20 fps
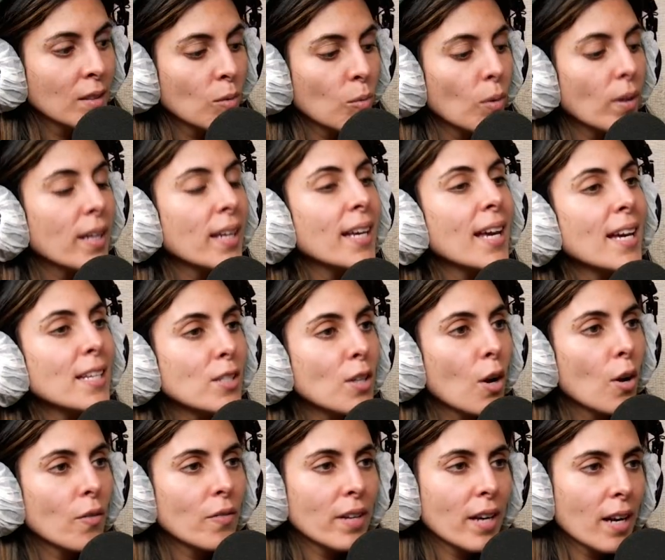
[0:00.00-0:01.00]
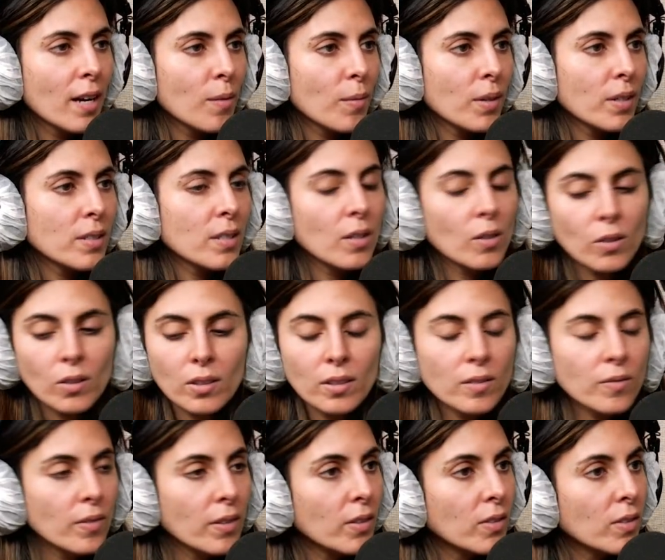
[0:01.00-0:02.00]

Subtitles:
Well, he has COVID. I don't want to hold his phone.